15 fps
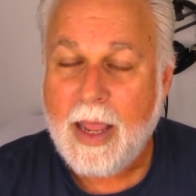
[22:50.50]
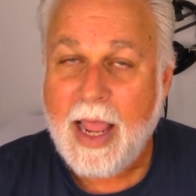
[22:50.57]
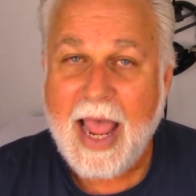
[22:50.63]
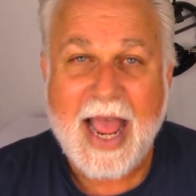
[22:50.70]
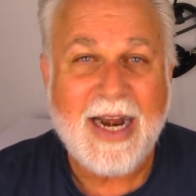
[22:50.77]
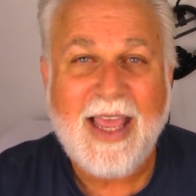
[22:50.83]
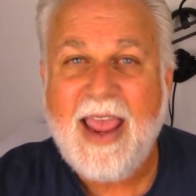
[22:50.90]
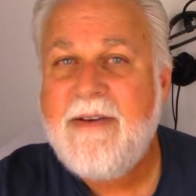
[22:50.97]

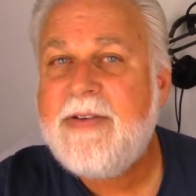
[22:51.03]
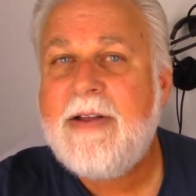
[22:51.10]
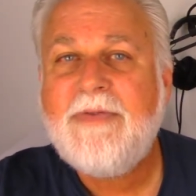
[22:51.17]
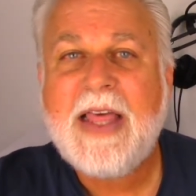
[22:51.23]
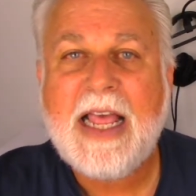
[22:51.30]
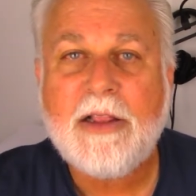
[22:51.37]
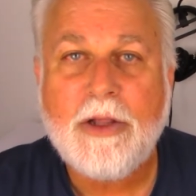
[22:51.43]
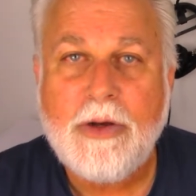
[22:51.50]
And even if
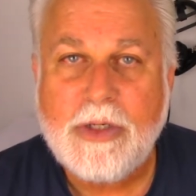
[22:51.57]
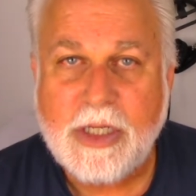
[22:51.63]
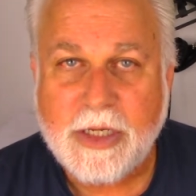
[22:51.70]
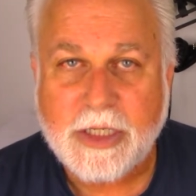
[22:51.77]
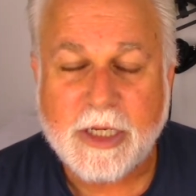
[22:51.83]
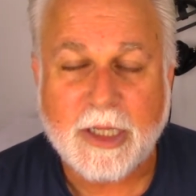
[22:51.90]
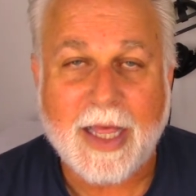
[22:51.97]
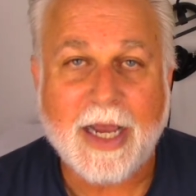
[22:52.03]
they lose
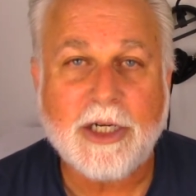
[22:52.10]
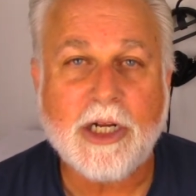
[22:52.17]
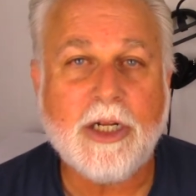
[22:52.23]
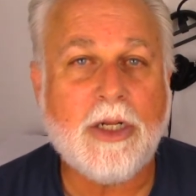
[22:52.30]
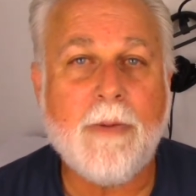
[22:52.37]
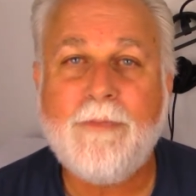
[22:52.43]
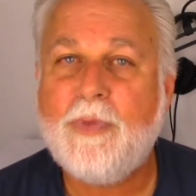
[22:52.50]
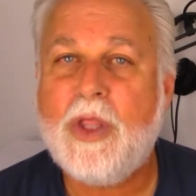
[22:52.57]
this
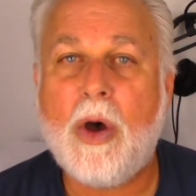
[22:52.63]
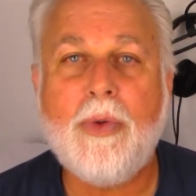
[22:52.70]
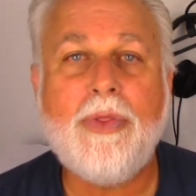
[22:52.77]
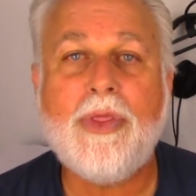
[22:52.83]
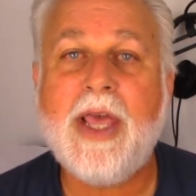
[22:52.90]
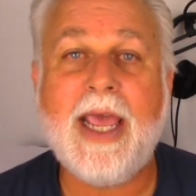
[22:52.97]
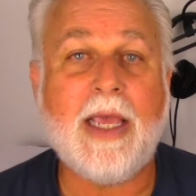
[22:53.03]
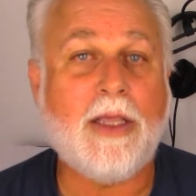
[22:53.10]
election, don't
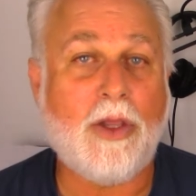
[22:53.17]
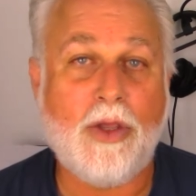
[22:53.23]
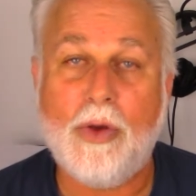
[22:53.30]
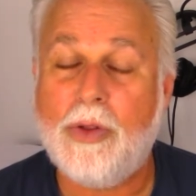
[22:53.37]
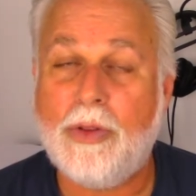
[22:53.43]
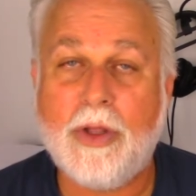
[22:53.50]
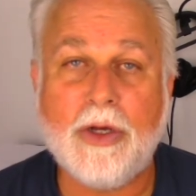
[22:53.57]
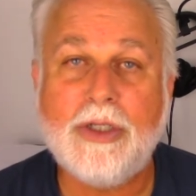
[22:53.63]
think,
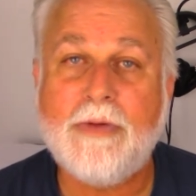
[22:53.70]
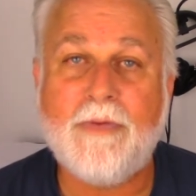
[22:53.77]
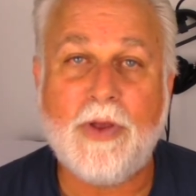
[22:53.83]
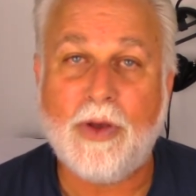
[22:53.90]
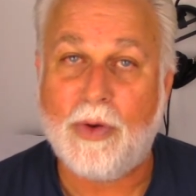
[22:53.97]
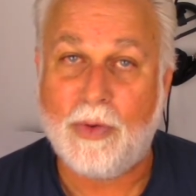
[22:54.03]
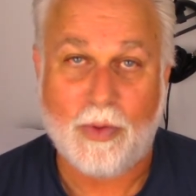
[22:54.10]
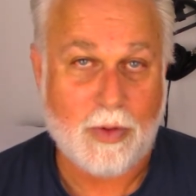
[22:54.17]
those of
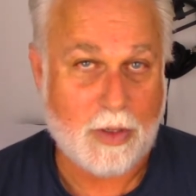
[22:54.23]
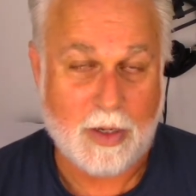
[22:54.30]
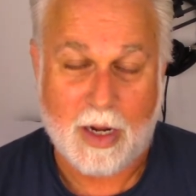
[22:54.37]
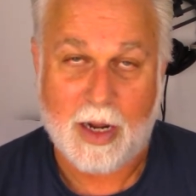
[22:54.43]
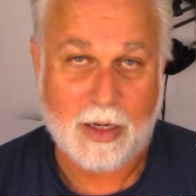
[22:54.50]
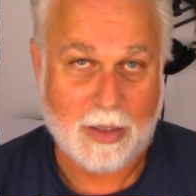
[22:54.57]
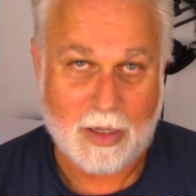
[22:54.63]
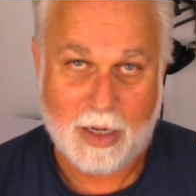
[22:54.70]
you
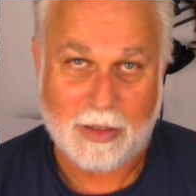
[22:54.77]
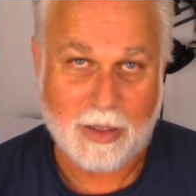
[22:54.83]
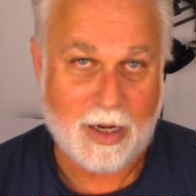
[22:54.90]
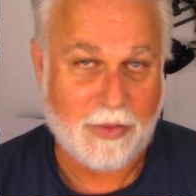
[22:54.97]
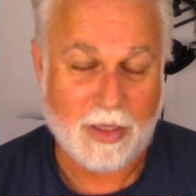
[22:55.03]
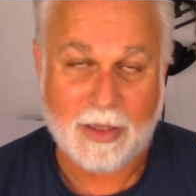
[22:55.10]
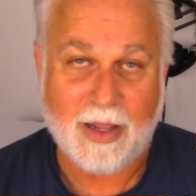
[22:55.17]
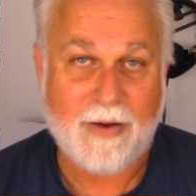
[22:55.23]
on
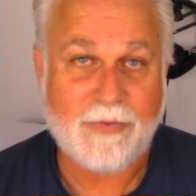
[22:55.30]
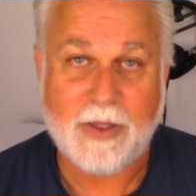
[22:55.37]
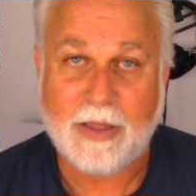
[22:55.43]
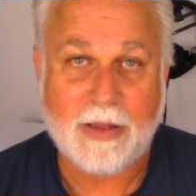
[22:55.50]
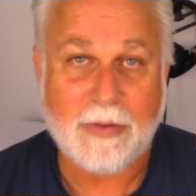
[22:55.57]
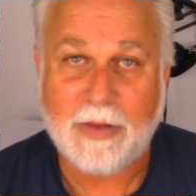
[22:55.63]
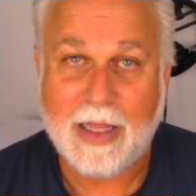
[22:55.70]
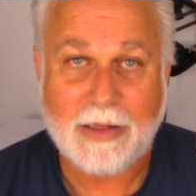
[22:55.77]
the left,
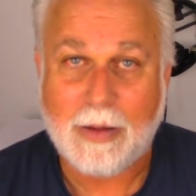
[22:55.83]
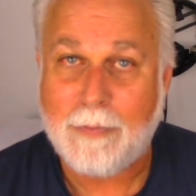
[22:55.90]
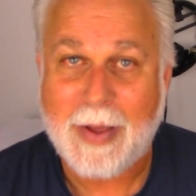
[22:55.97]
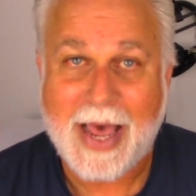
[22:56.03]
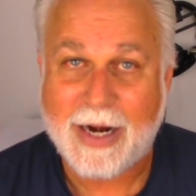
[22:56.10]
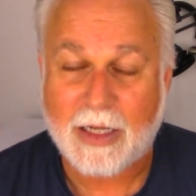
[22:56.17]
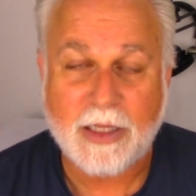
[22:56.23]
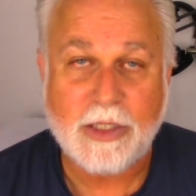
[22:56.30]
that the
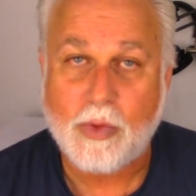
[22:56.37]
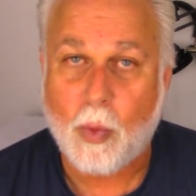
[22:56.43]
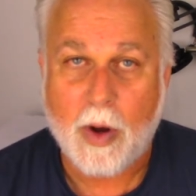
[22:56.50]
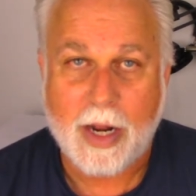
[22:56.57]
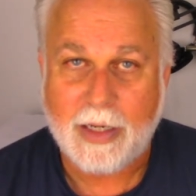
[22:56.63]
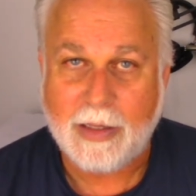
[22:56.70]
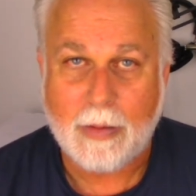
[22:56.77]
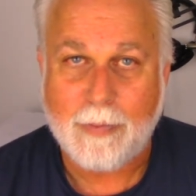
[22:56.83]
battle is
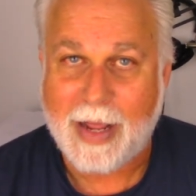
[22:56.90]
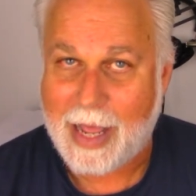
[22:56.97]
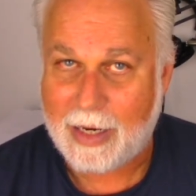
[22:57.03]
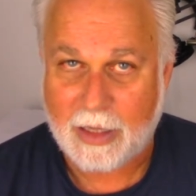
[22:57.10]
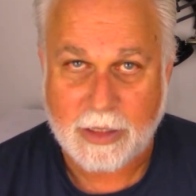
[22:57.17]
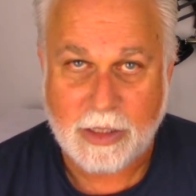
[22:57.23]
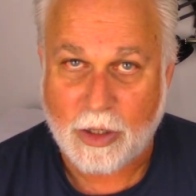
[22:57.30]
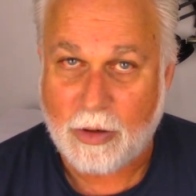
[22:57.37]
won and the
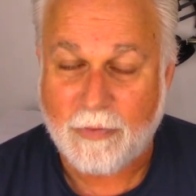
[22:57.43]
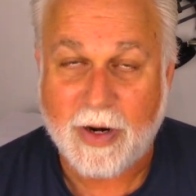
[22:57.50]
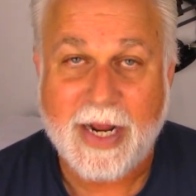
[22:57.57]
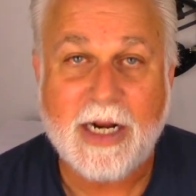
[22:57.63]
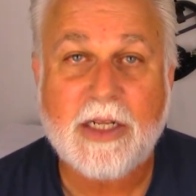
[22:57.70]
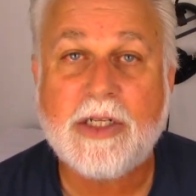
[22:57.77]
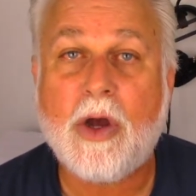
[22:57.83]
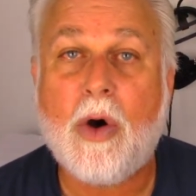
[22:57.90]
battle is over. It
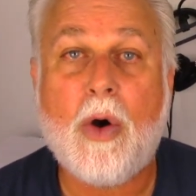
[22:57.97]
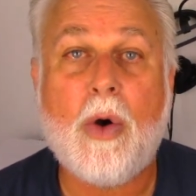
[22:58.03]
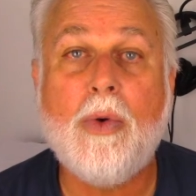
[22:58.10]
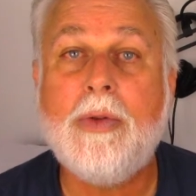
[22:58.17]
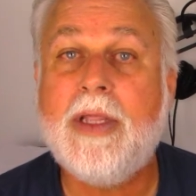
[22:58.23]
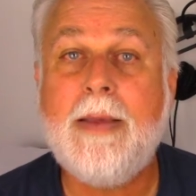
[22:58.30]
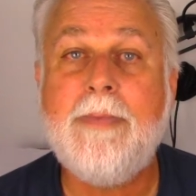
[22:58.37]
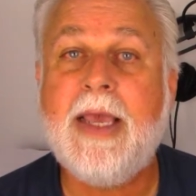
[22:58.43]
is
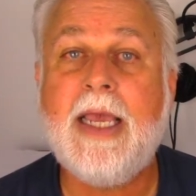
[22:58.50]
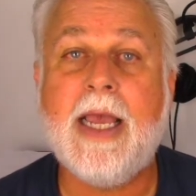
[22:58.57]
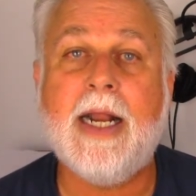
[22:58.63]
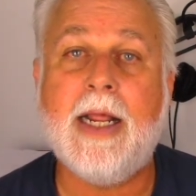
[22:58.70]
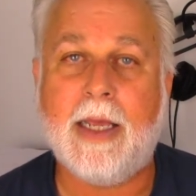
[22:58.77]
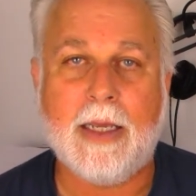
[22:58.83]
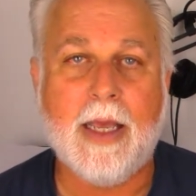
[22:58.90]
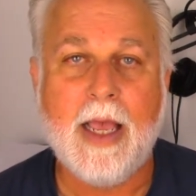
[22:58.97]
only
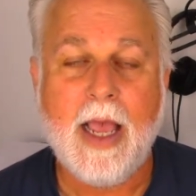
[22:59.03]
beginning.